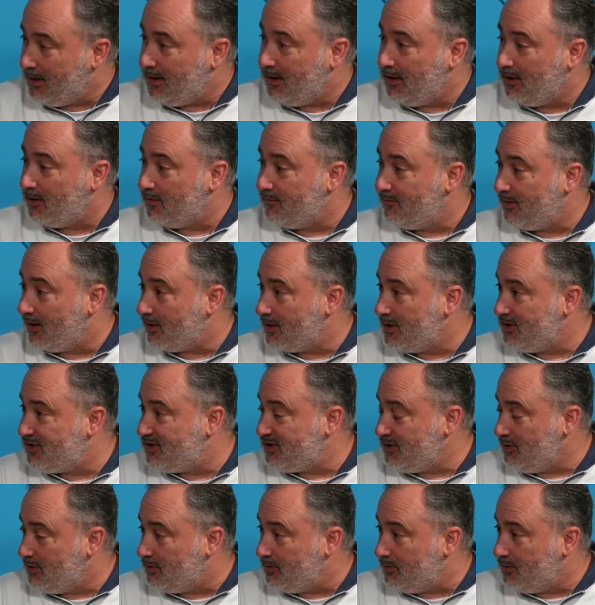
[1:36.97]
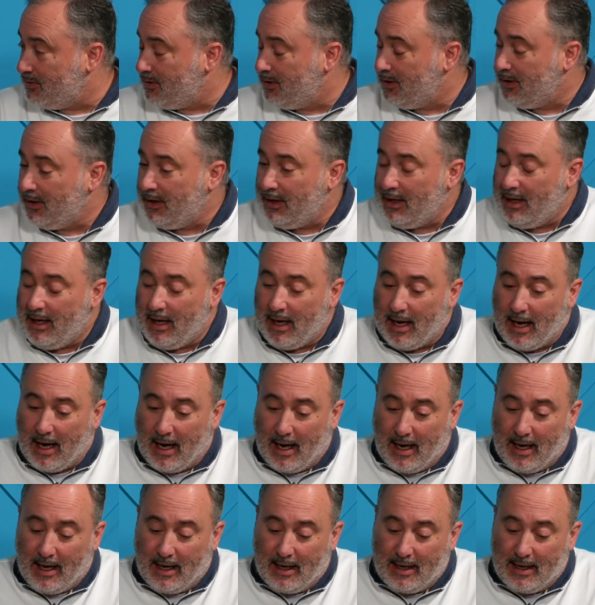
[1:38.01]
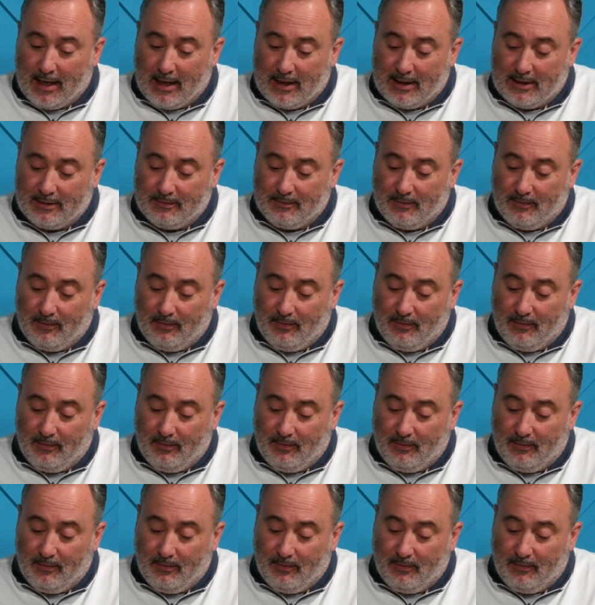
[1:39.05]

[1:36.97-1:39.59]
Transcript: here very soon, that